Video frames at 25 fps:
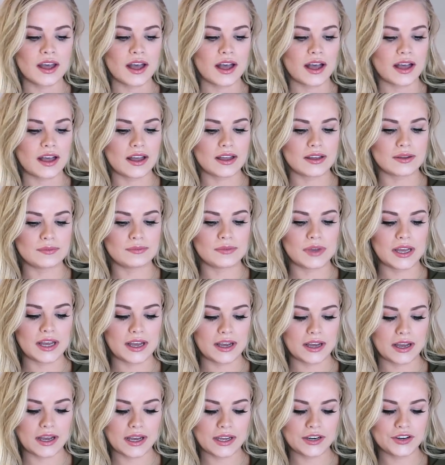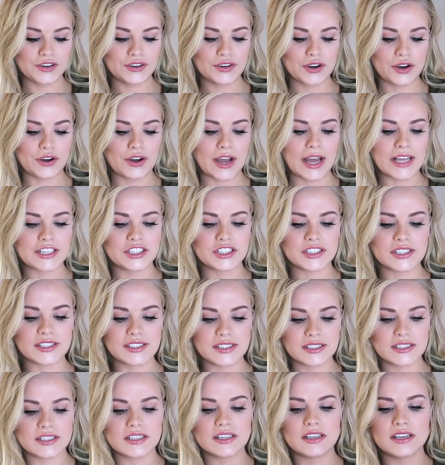I don't know, I
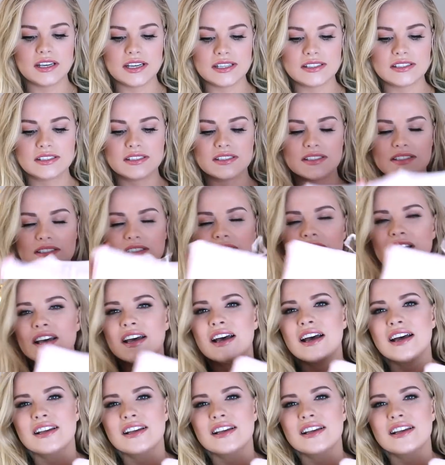just, it's,